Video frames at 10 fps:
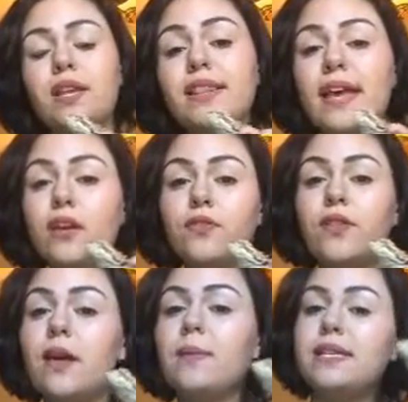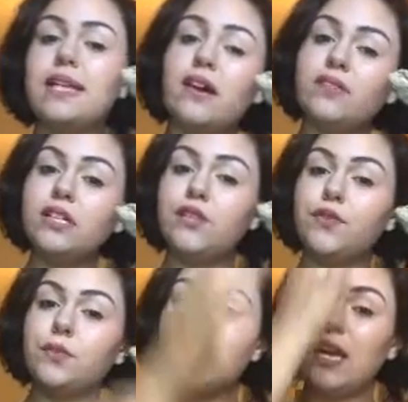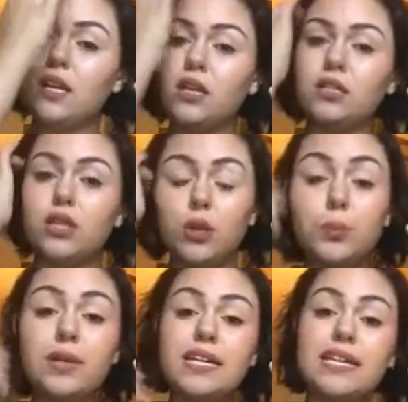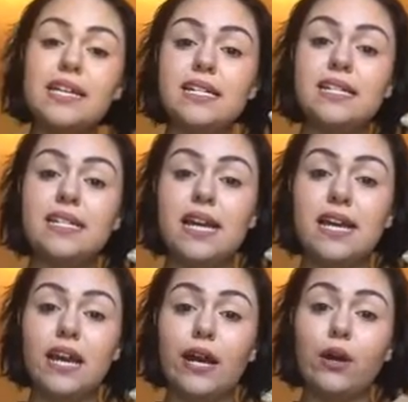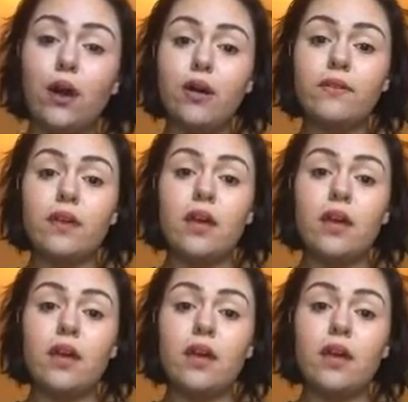Care for them is definitely for beginners. They're really easy to take care of.